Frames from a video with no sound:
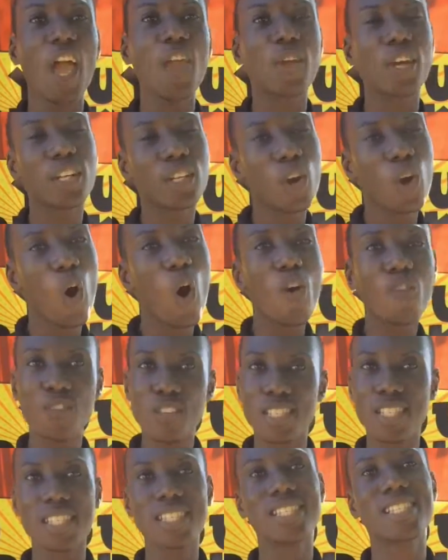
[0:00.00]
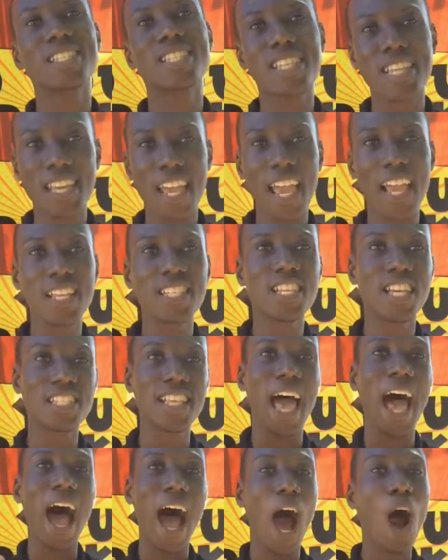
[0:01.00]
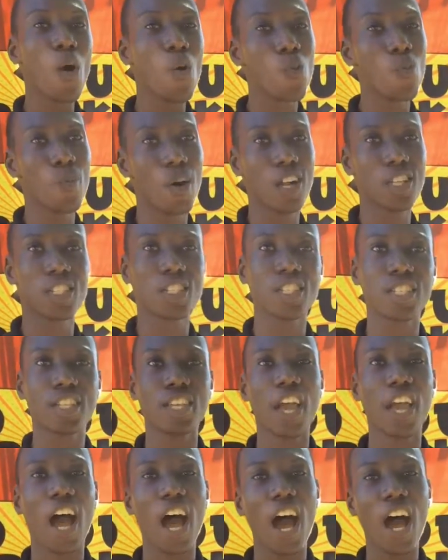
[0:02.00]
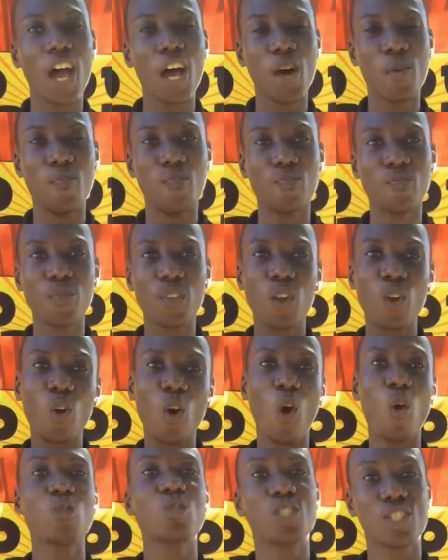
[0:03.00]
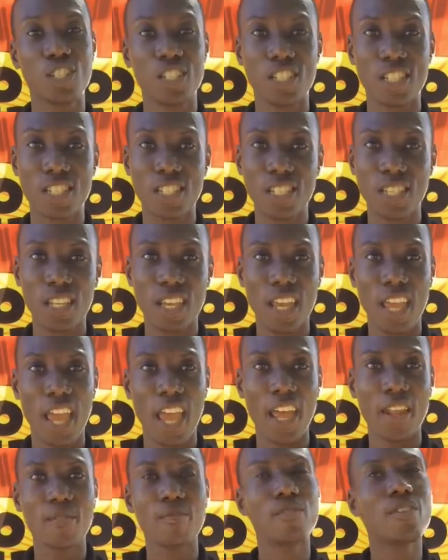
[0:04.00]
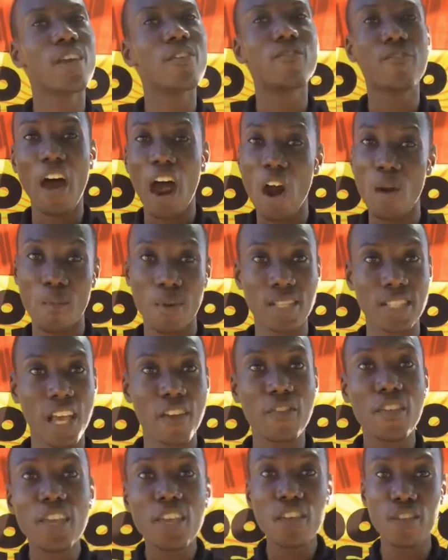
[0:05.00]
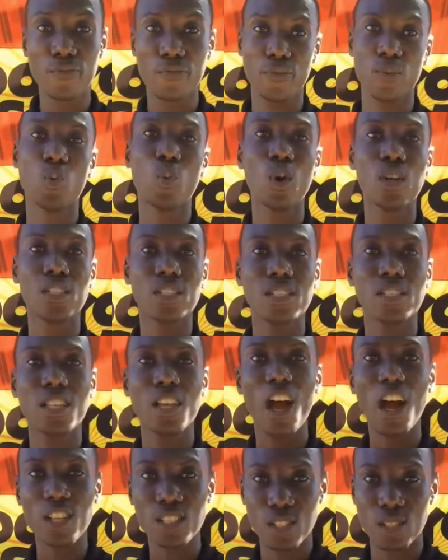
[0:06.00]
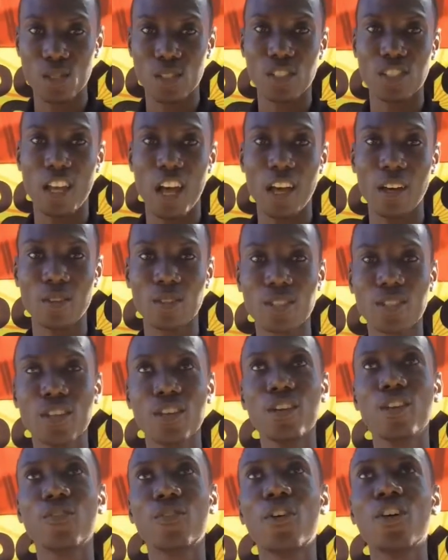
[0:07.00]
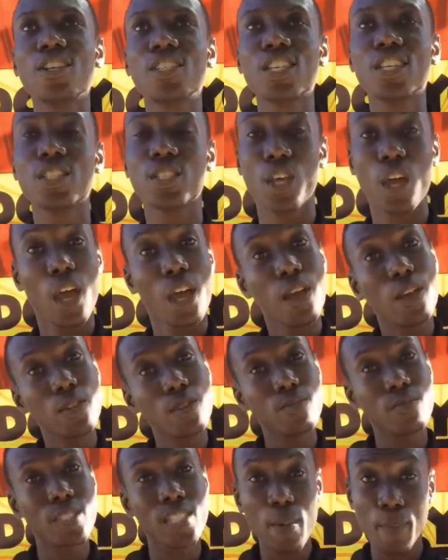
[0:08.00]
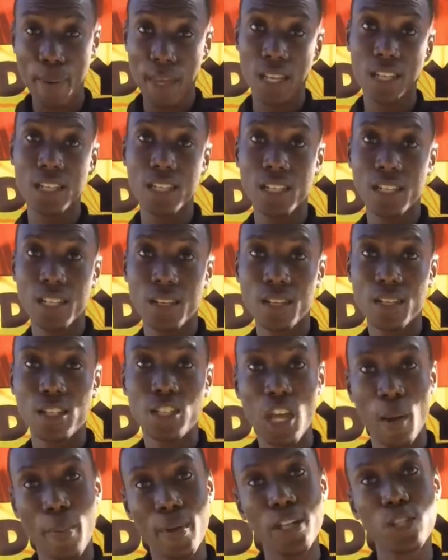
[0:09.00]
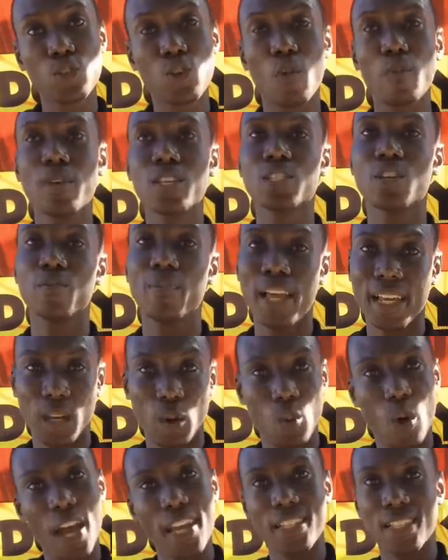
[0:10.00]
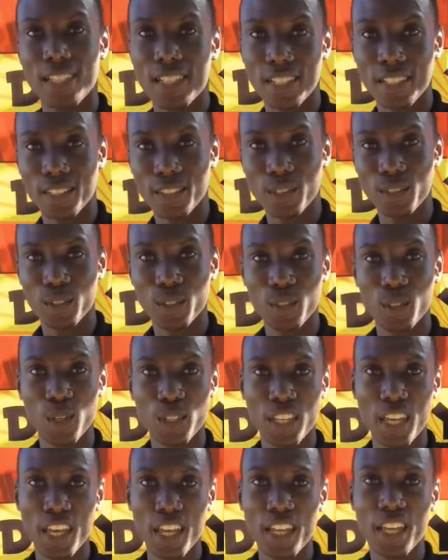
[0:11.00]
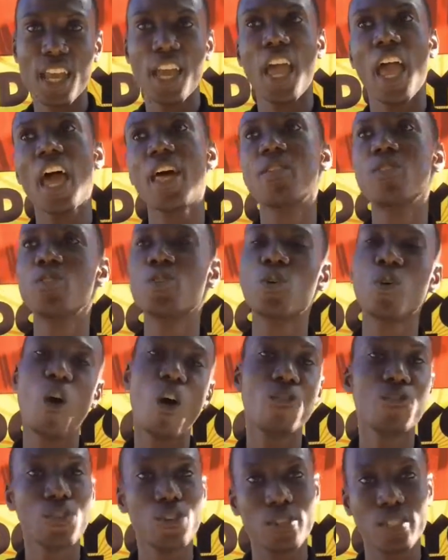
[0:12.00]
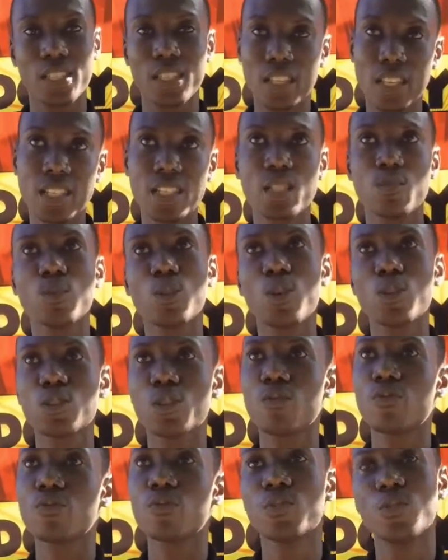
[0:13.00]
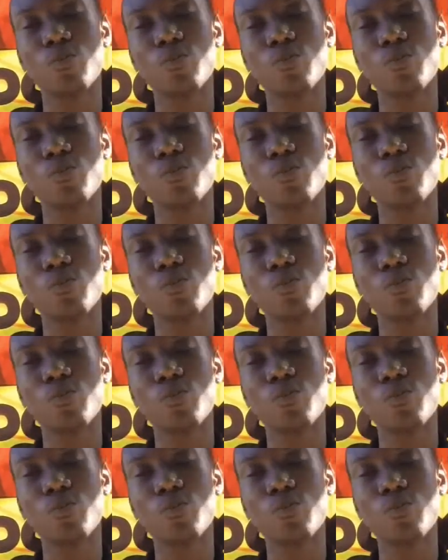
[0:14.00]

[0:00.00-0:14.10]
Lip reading: and you can obviously see just how much their cultures and environments have influenced the art styles. For instance, typically Japanese comics are black and white, okay, and obviously this is because of